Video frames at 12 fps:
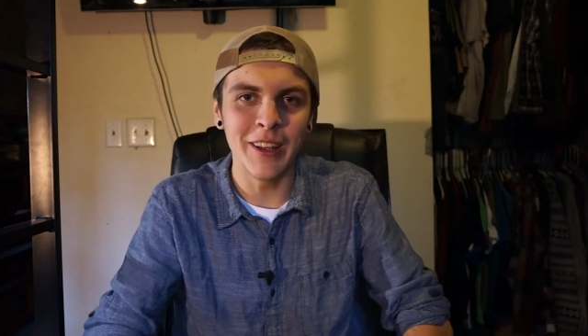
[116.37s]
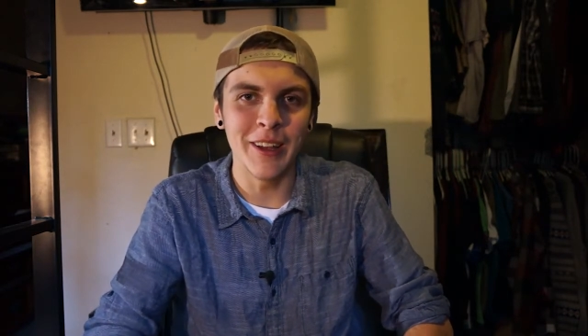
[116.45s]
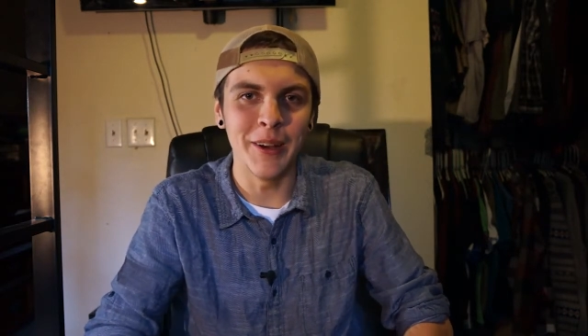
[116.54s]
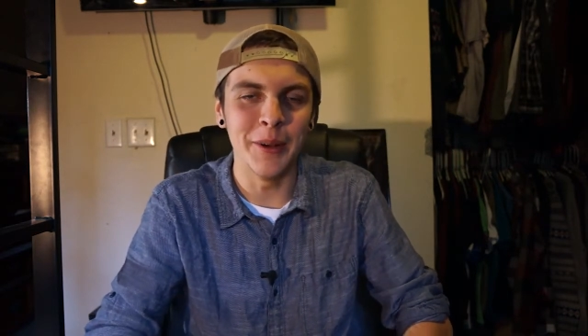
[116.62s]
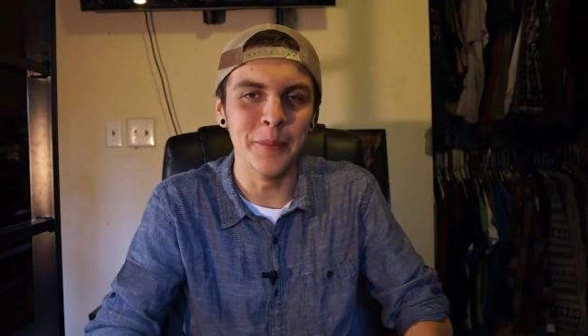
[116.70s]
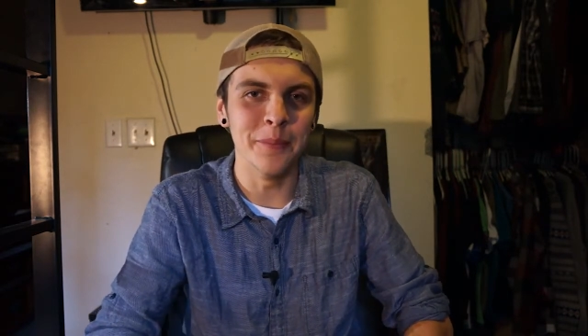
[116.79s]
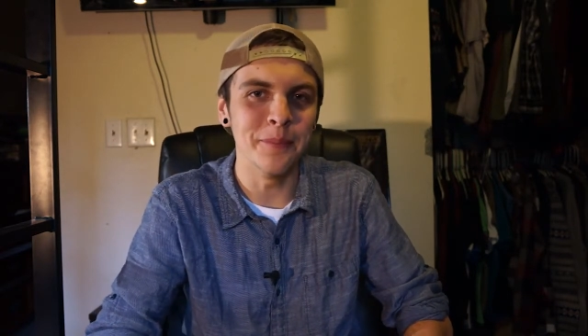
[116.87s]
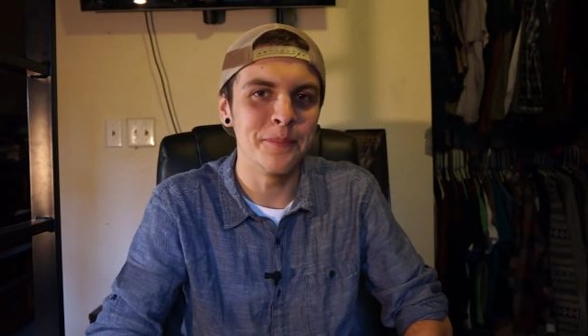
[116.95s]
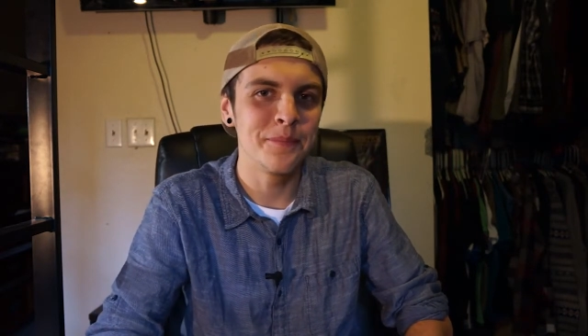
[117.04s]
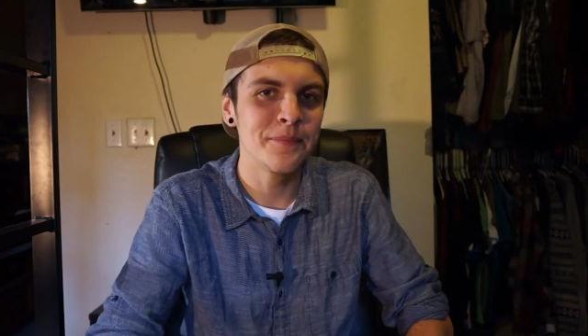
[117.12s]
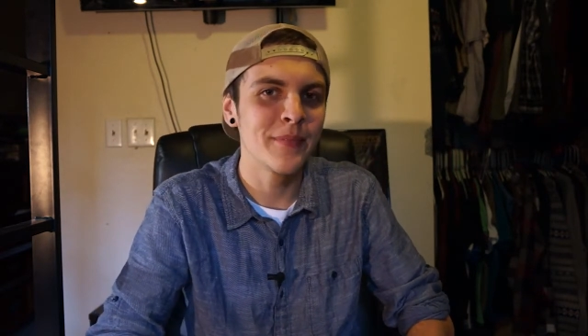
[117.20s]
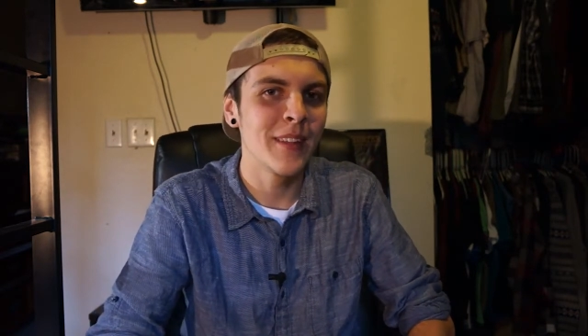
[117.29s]
And
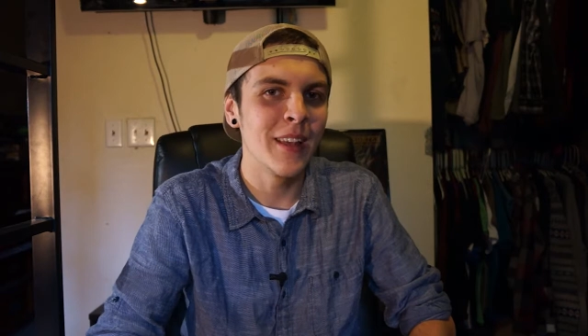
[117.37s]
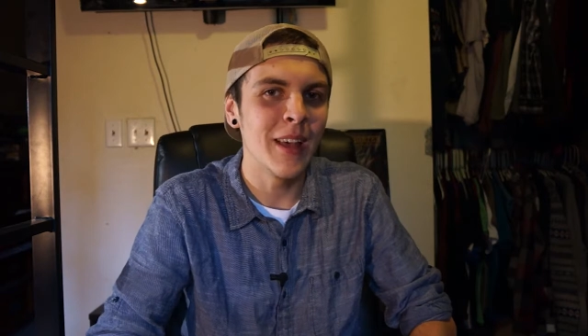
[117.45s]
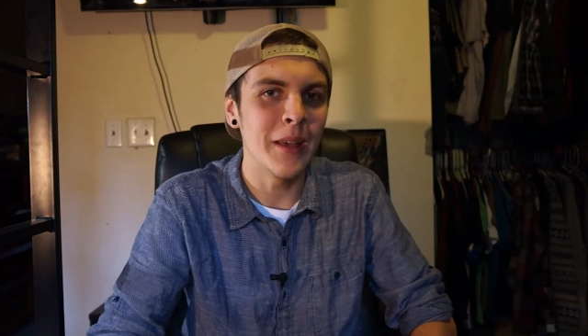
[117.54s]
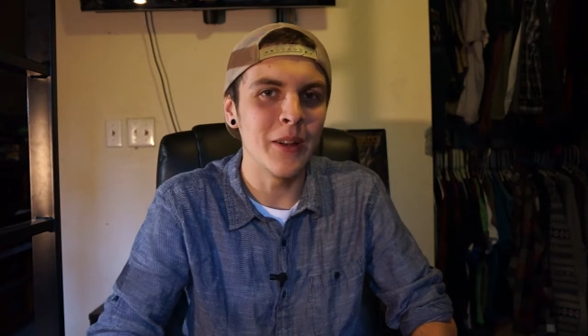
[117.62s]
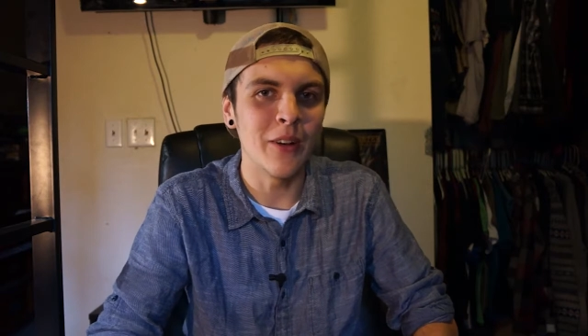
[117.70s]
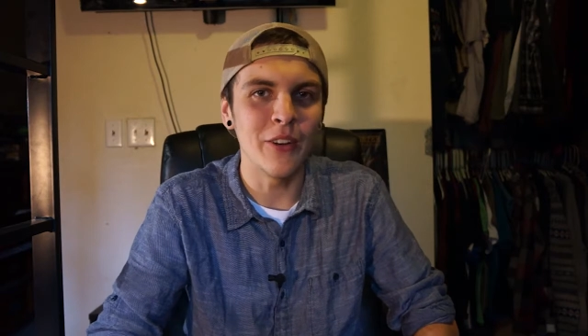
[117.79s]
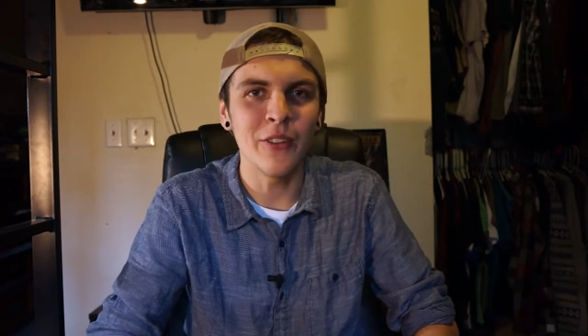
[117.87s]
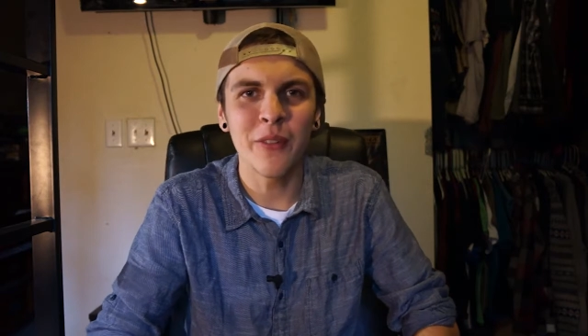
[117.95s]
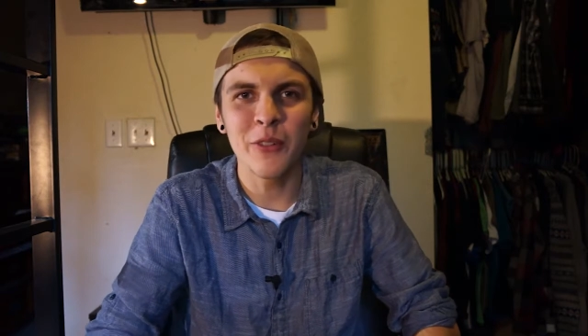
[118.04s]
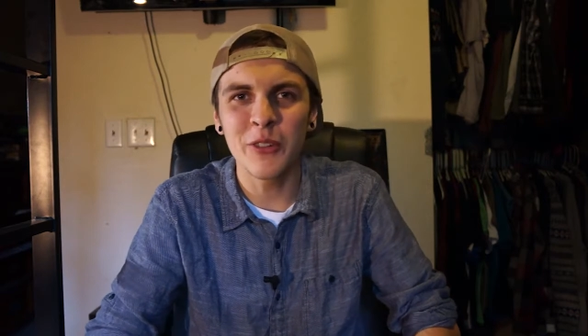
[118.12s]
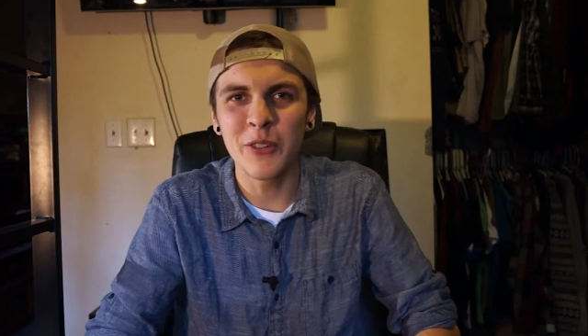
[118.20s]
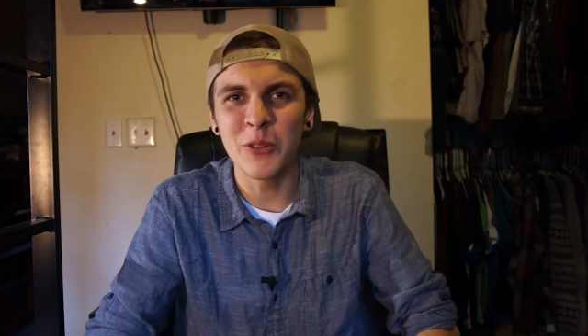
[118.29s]
are you
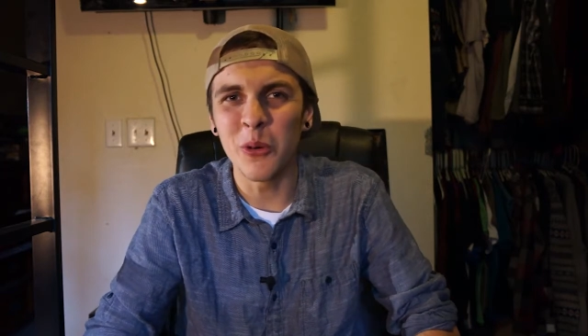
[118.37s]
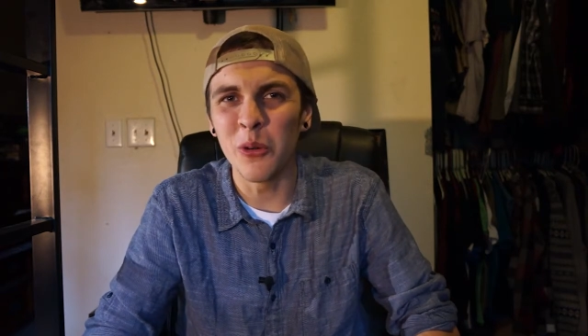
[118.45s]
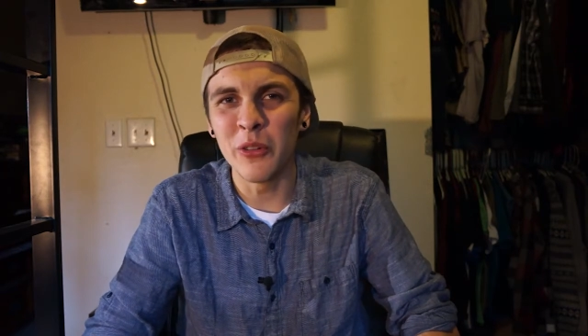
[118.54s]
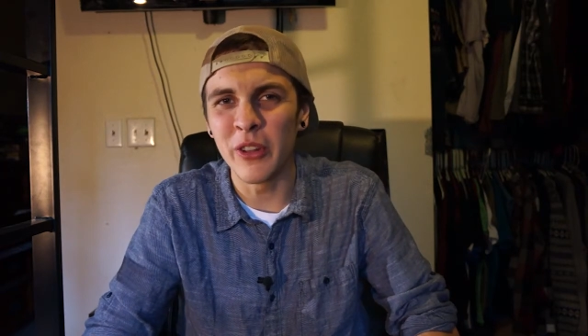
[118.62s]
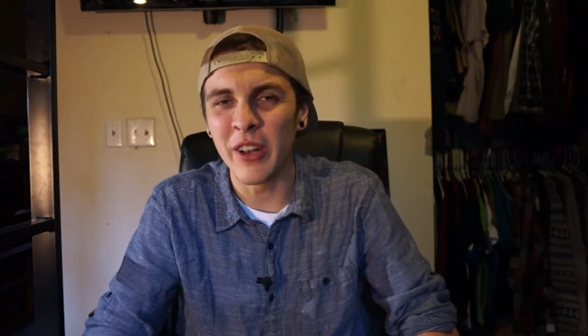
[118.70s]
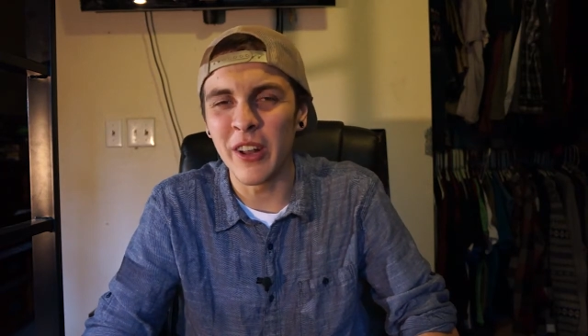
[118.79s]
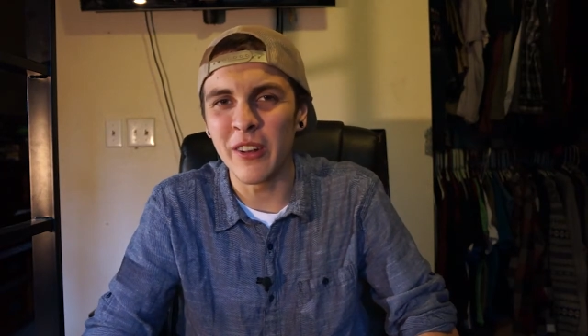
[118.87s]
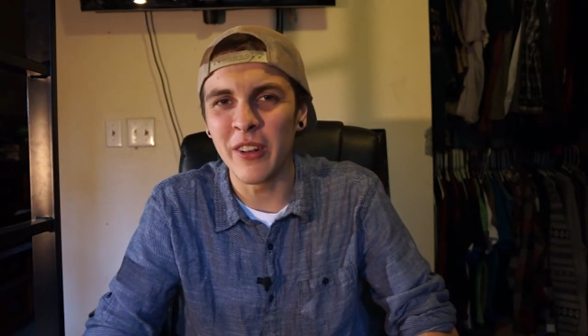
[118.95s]
ever too old to